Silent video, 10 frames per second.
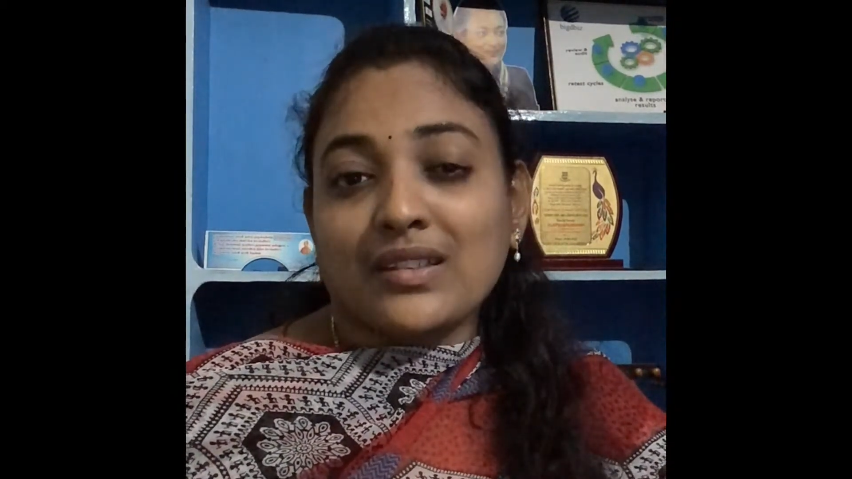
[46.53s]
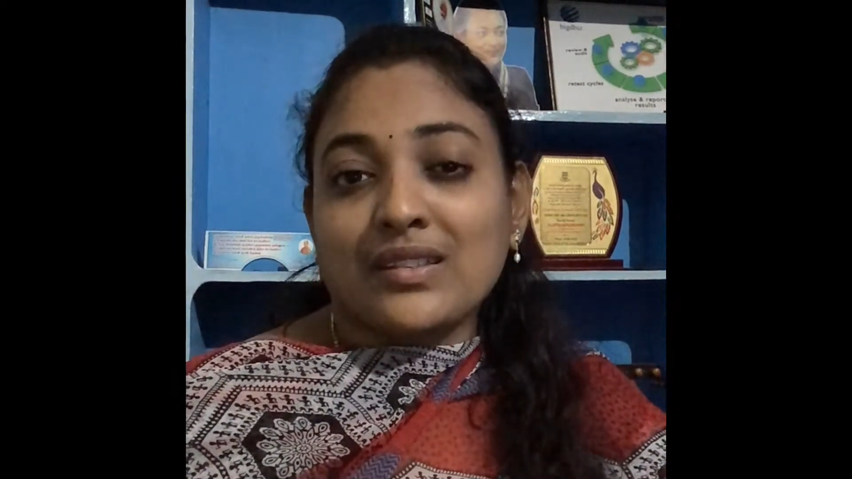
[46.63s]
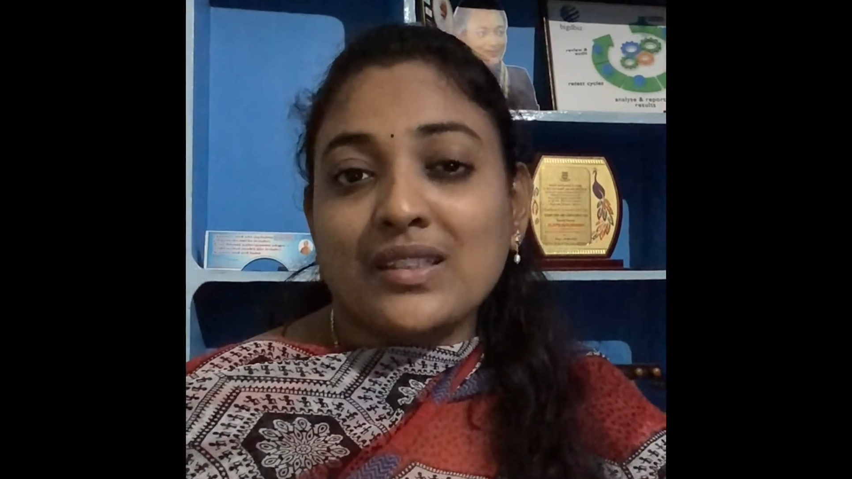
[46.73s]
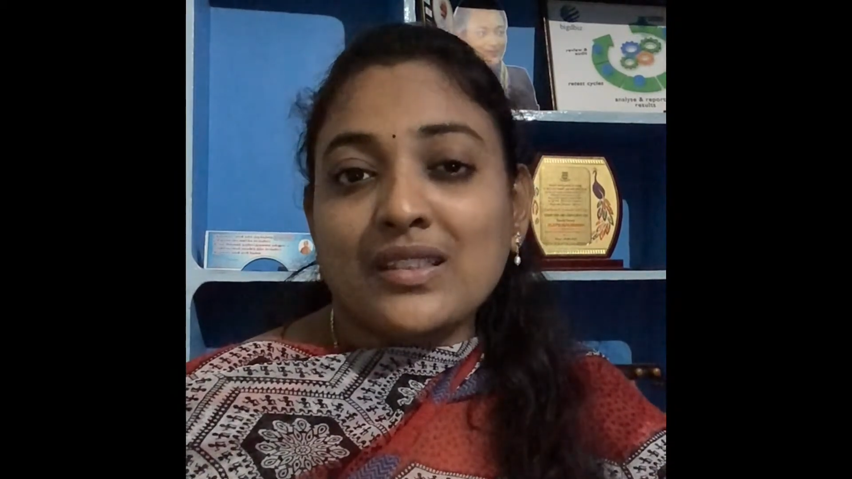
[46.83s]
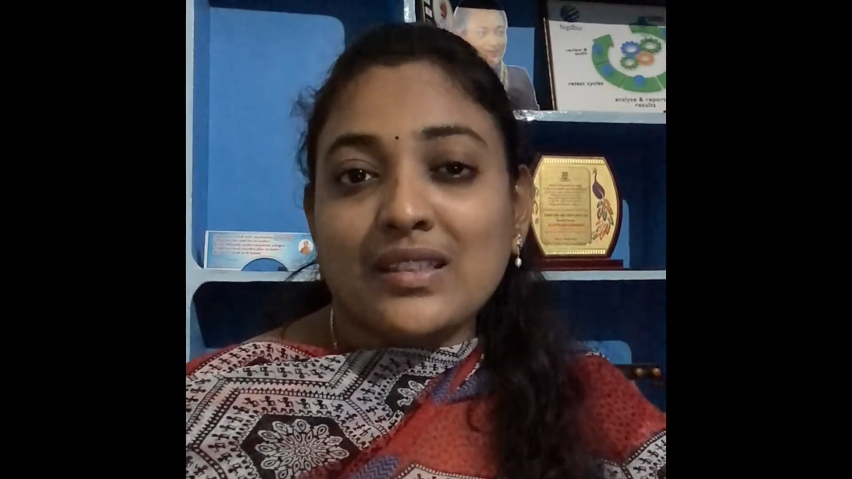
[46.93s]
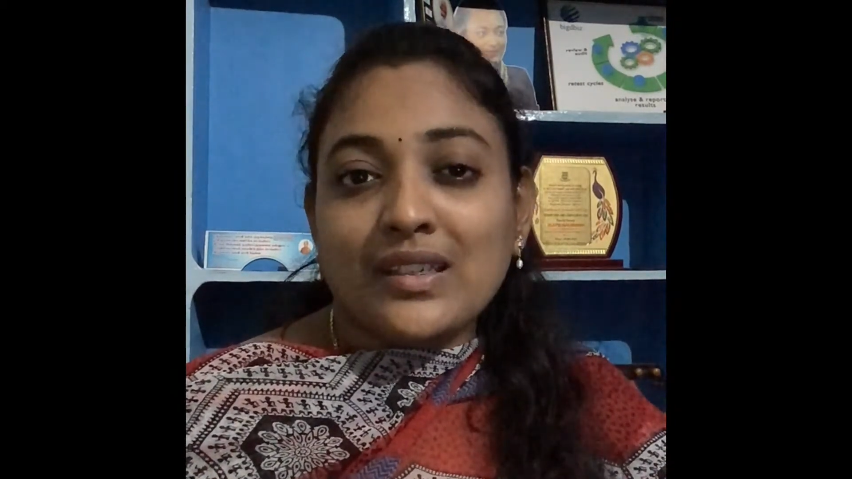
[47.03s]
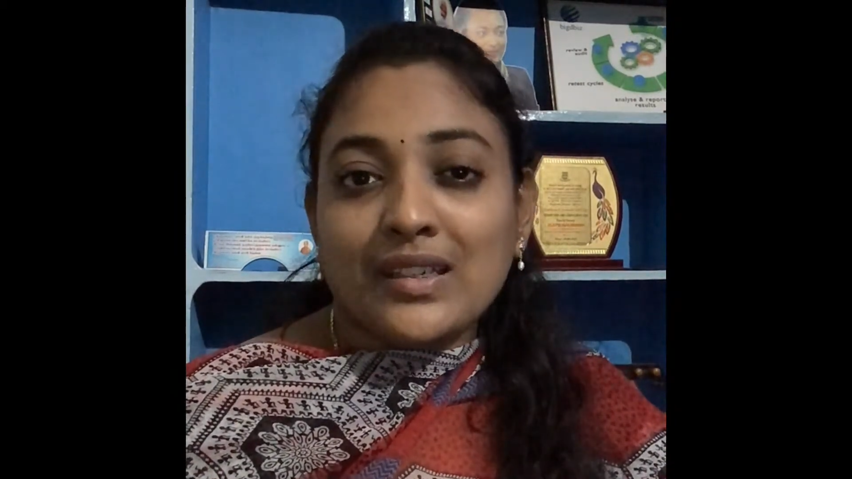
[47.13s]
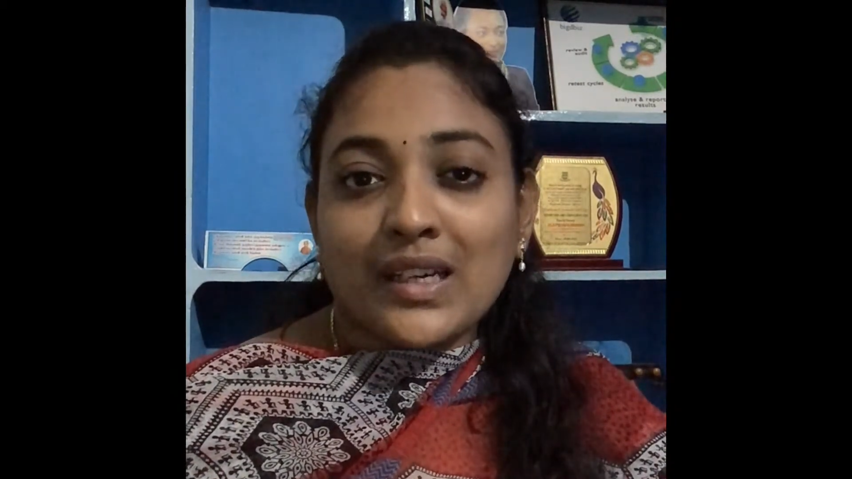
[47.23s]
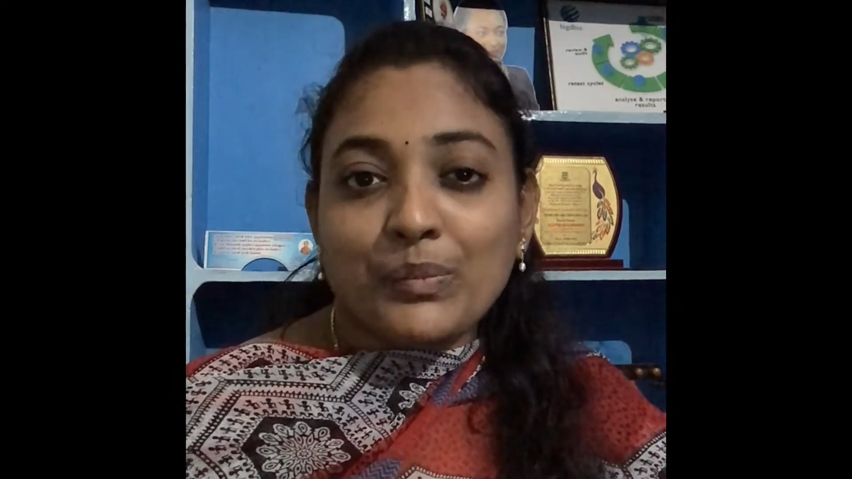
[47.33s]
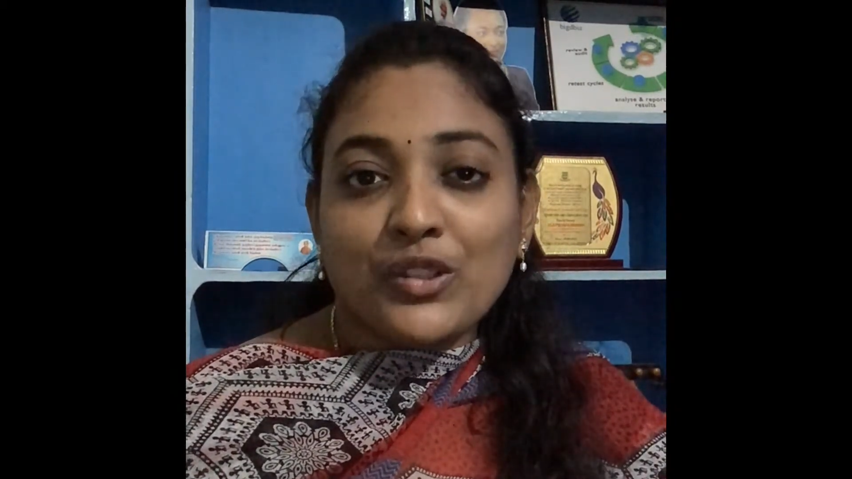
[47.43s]
this E
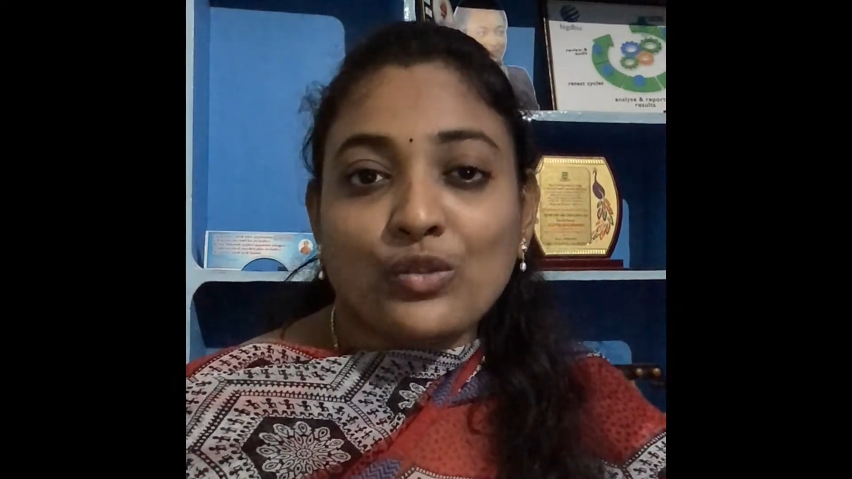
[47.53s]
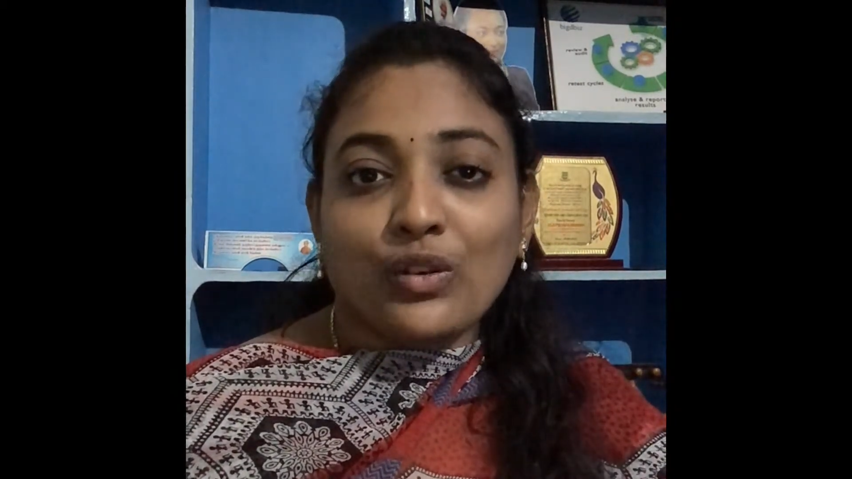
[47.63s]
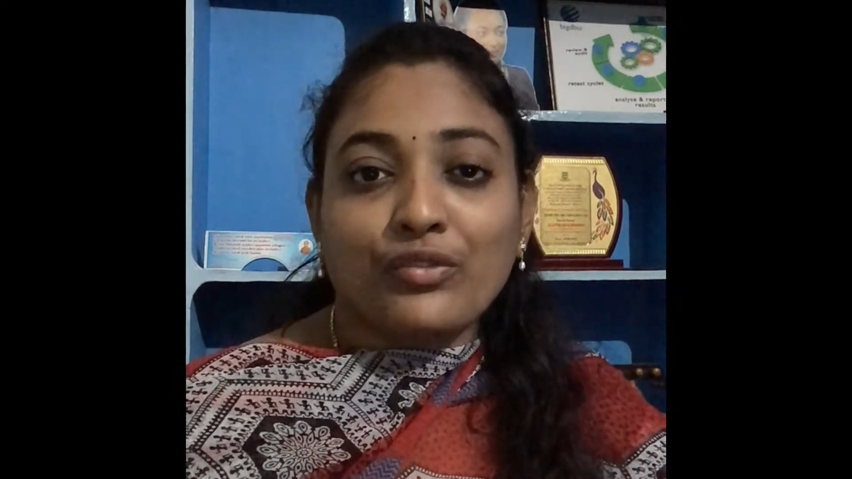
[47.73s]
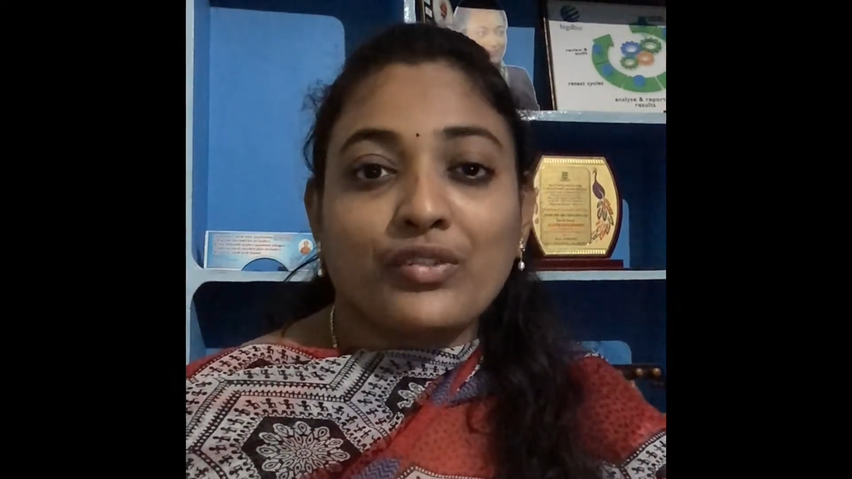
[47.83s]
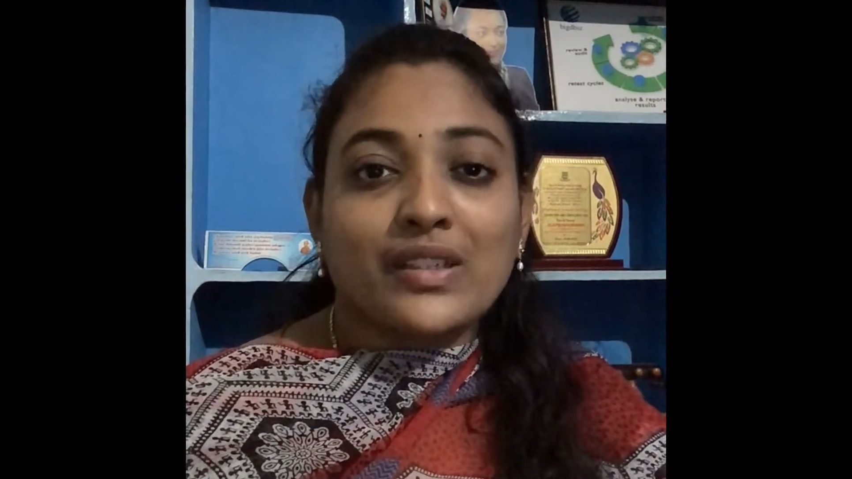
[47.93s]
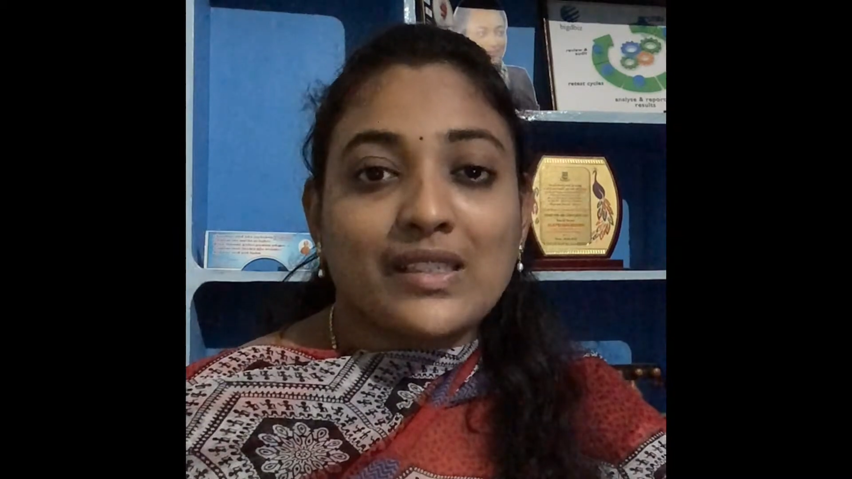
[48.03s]
R P software